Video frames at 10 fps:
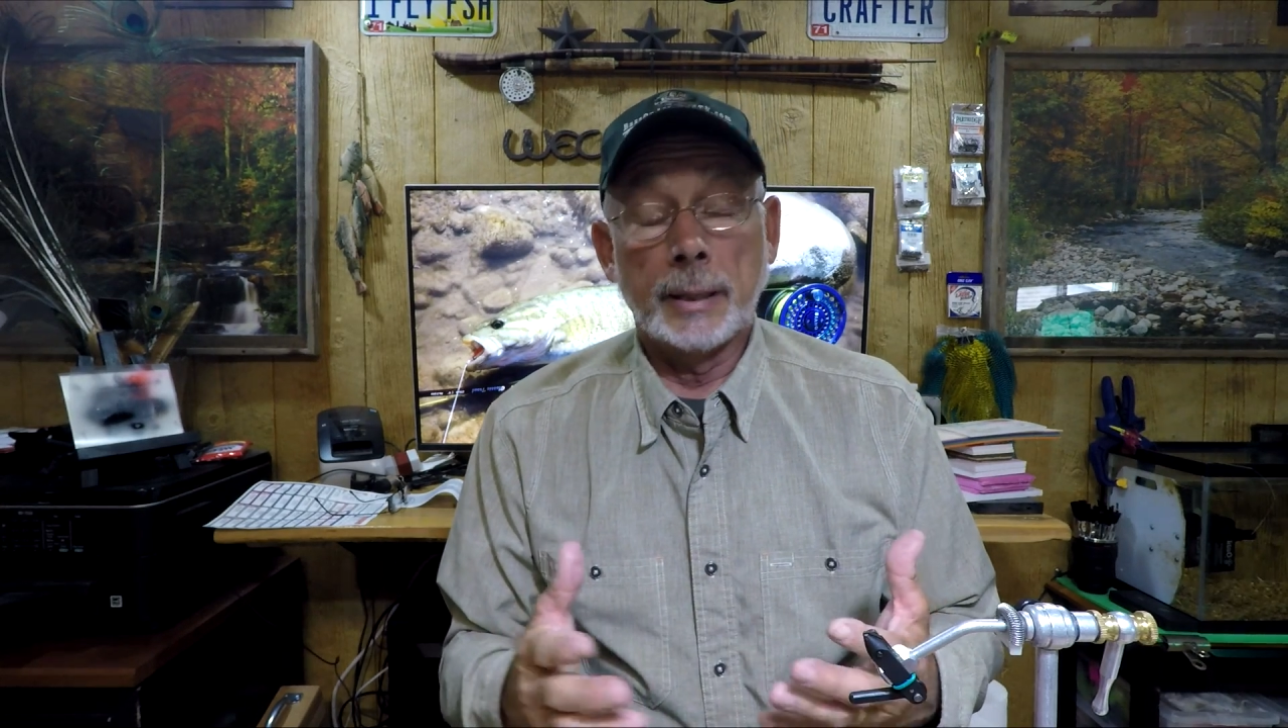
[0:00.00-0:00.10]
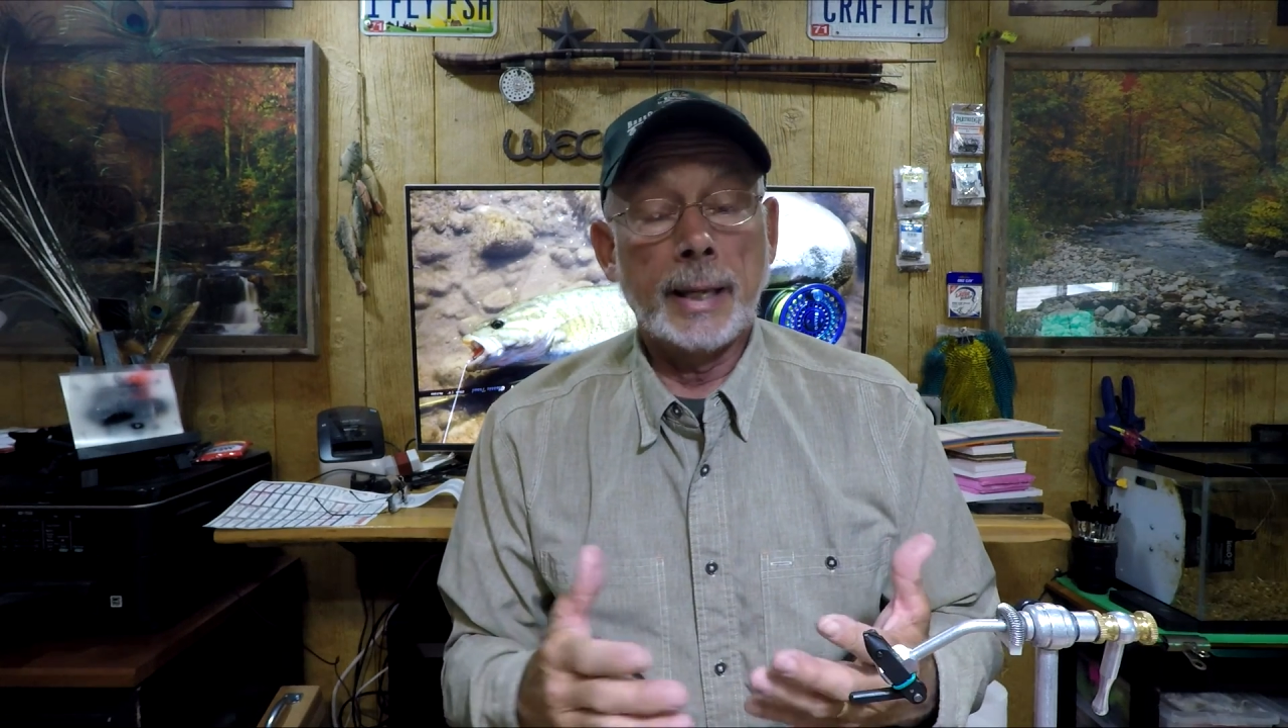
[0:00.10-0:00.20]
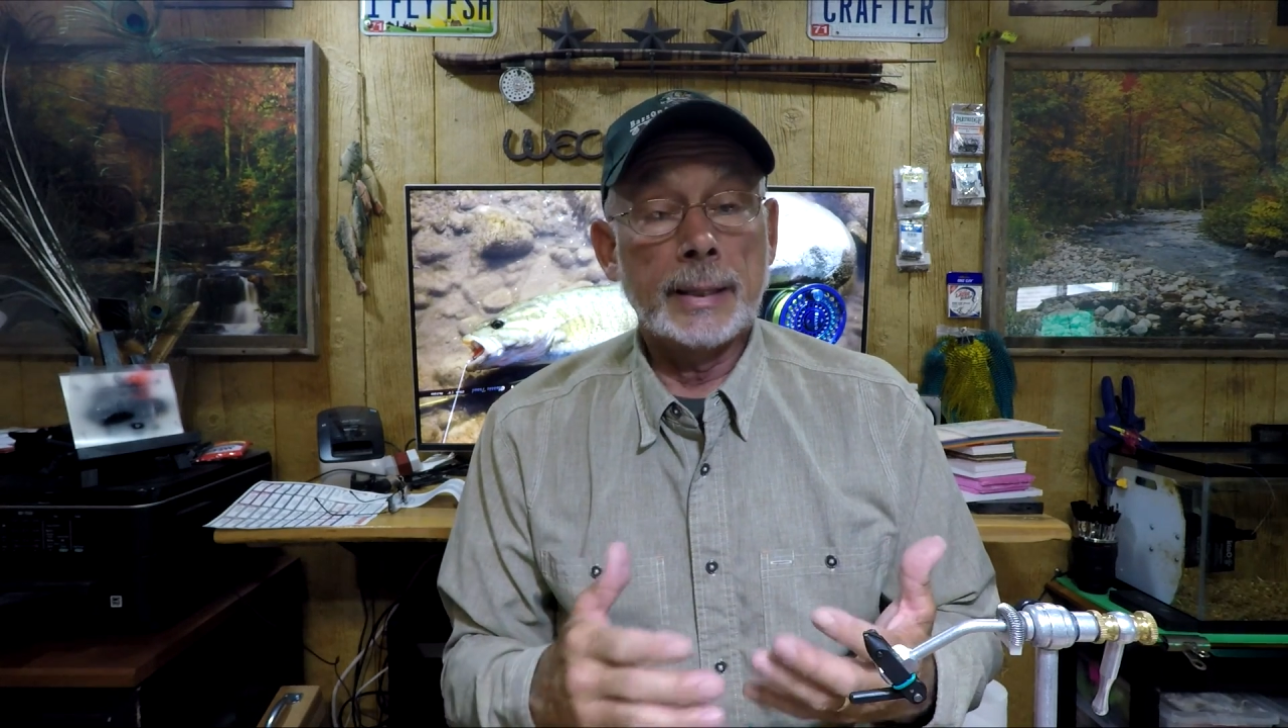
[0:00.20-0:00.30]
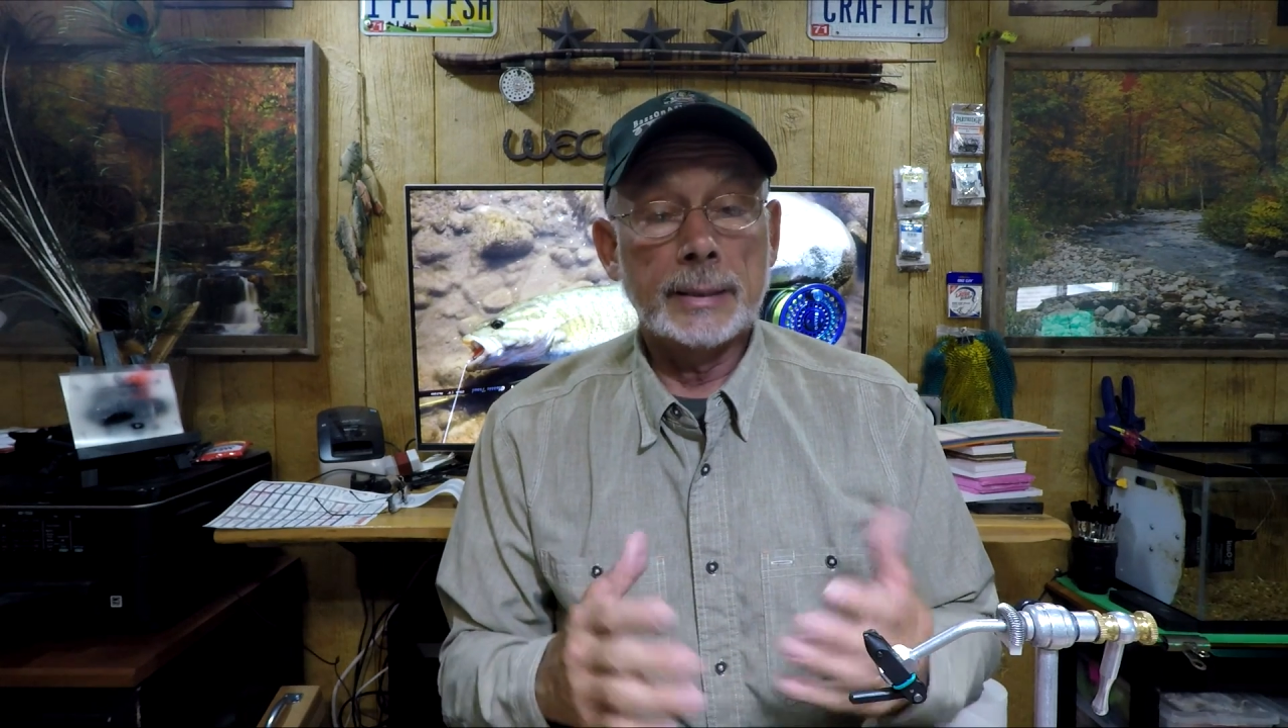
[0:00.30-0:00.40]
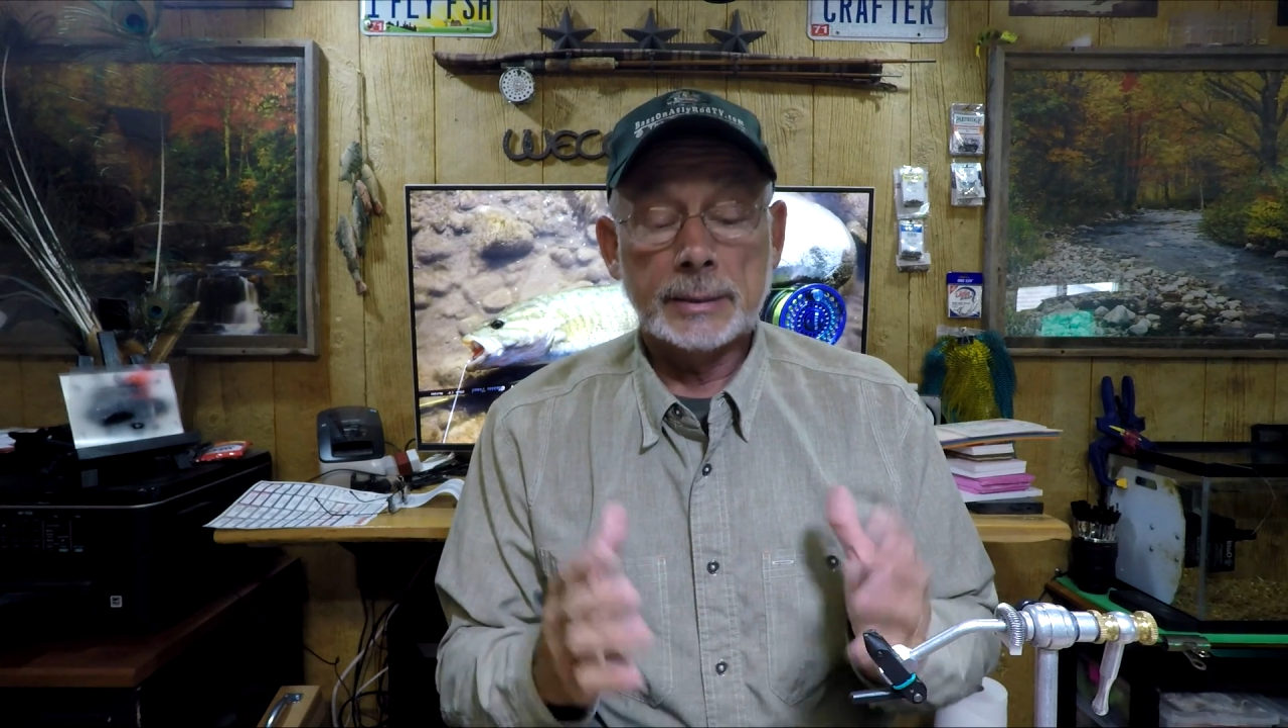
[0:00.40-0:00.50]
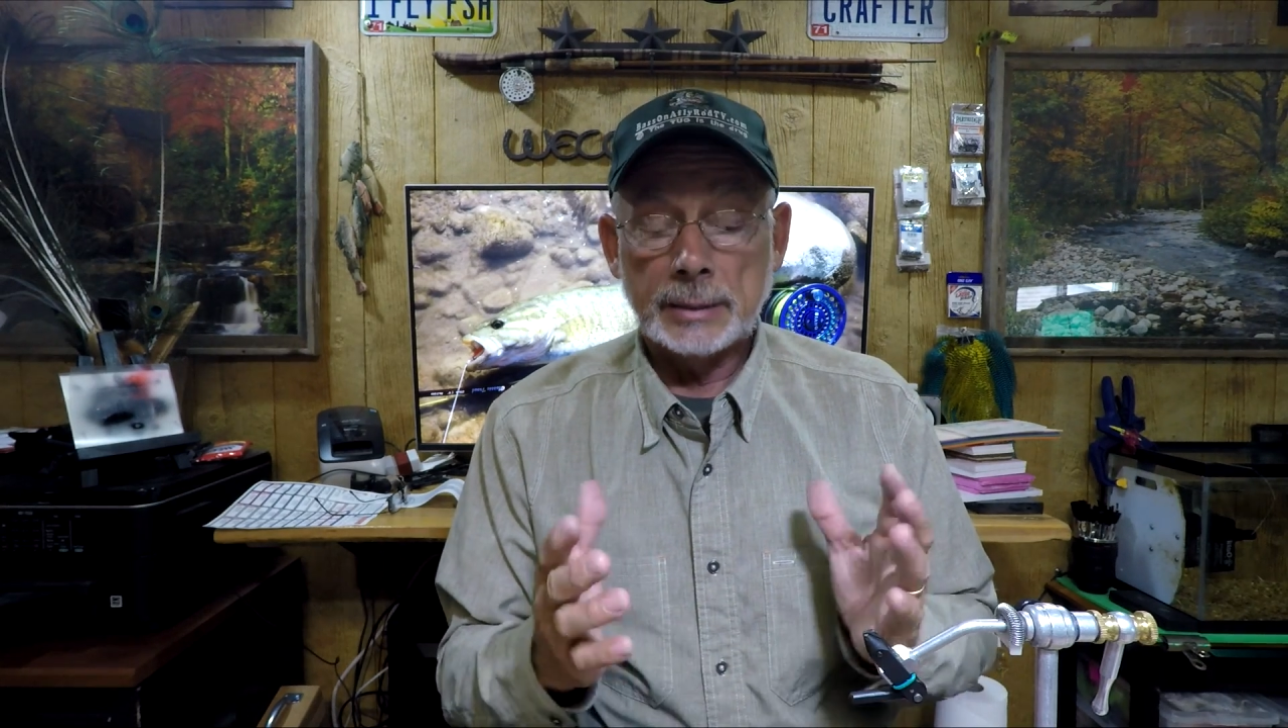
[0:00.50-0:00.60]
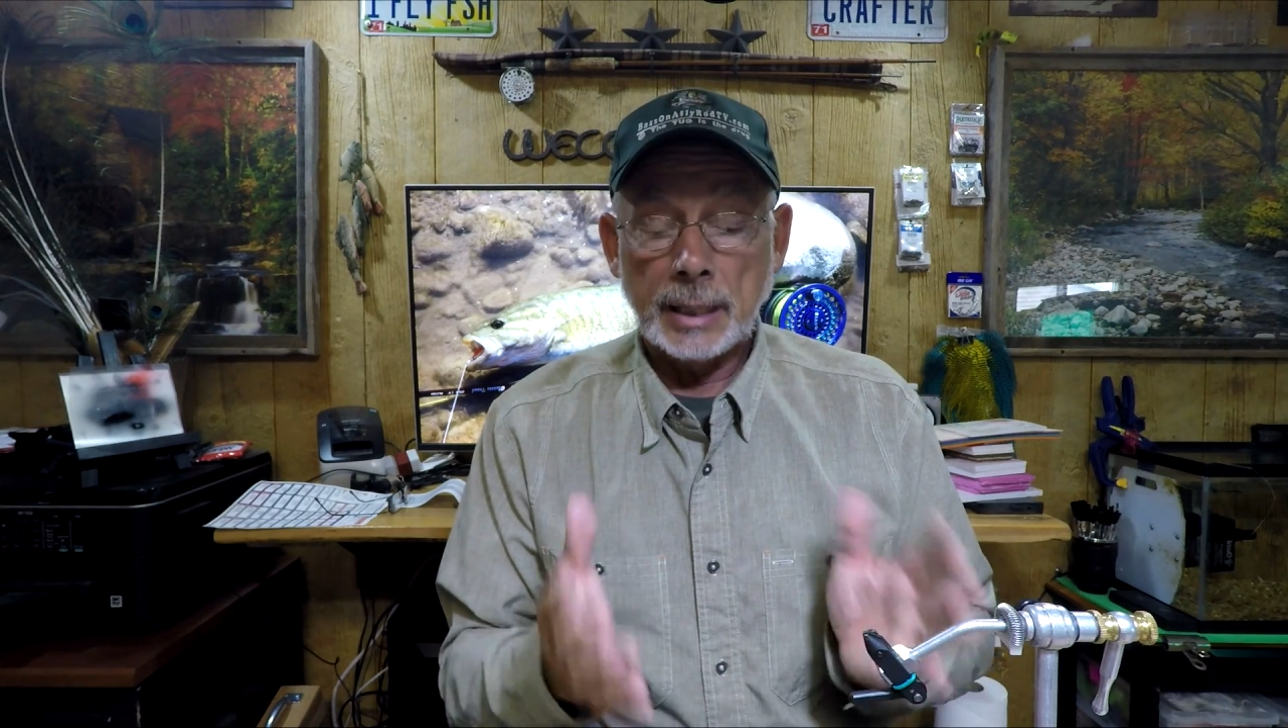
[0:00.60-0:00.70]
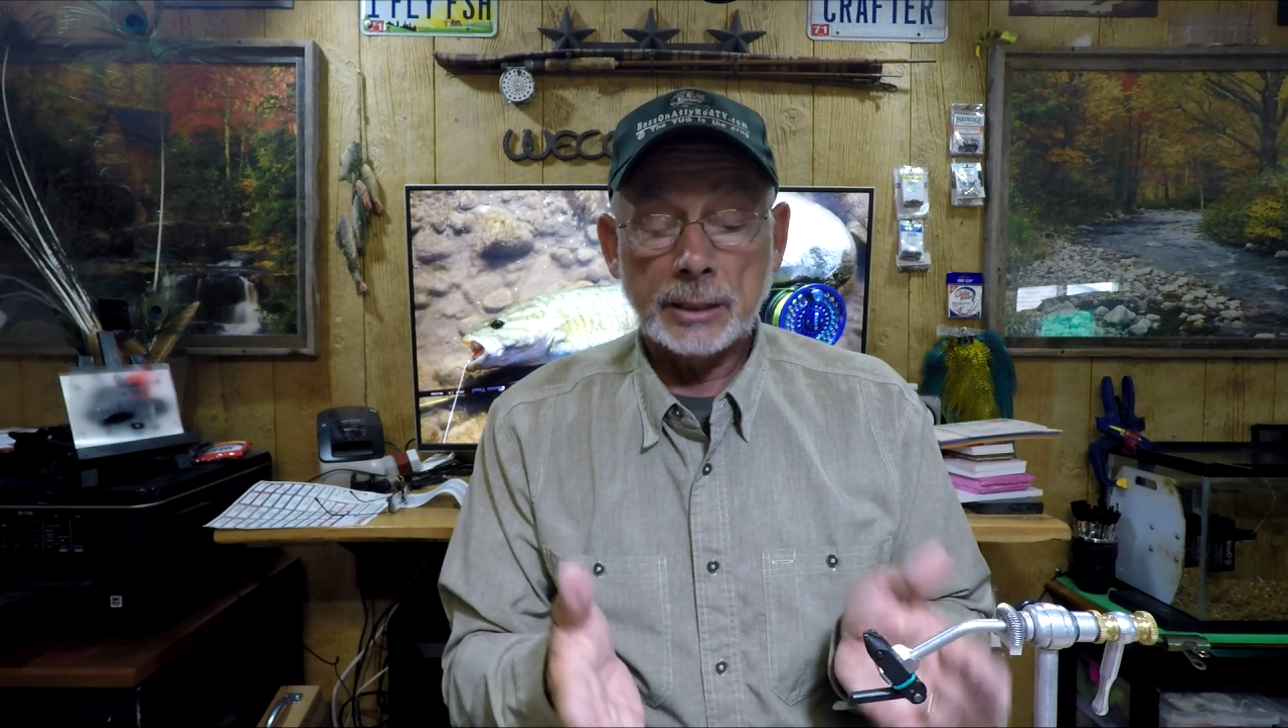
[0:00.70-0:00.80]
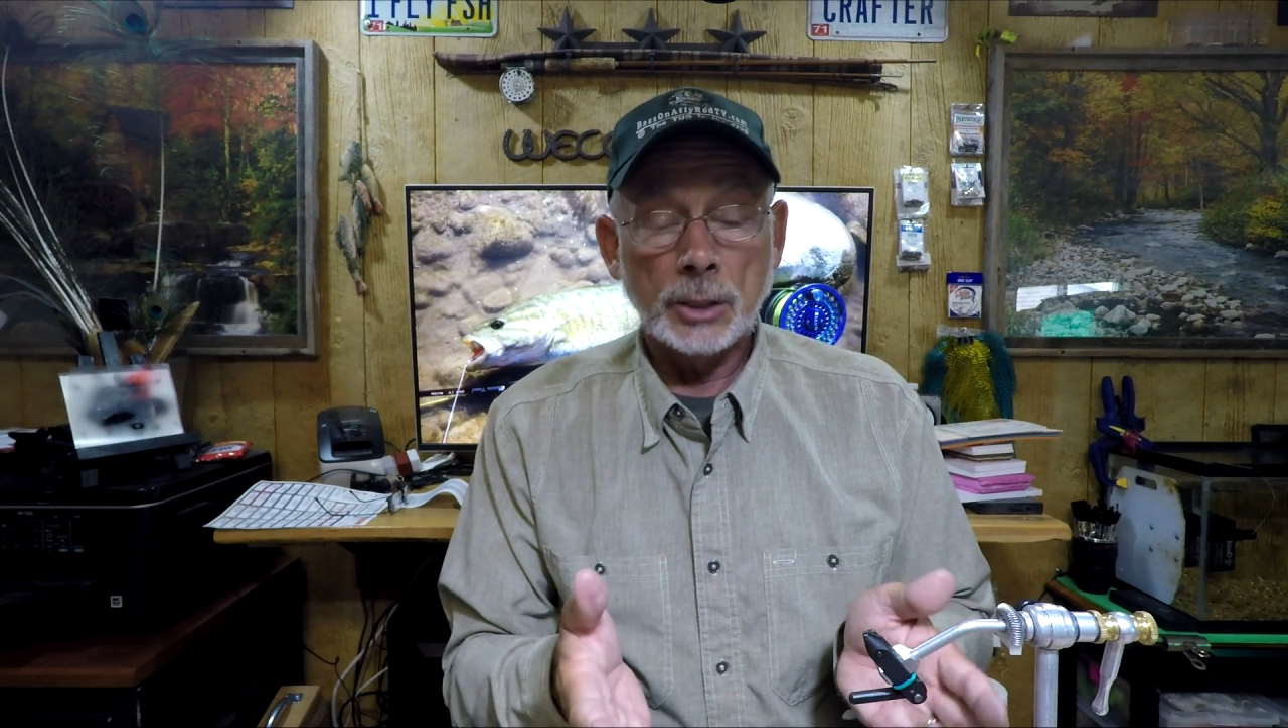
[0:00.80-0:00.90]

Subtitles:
it's not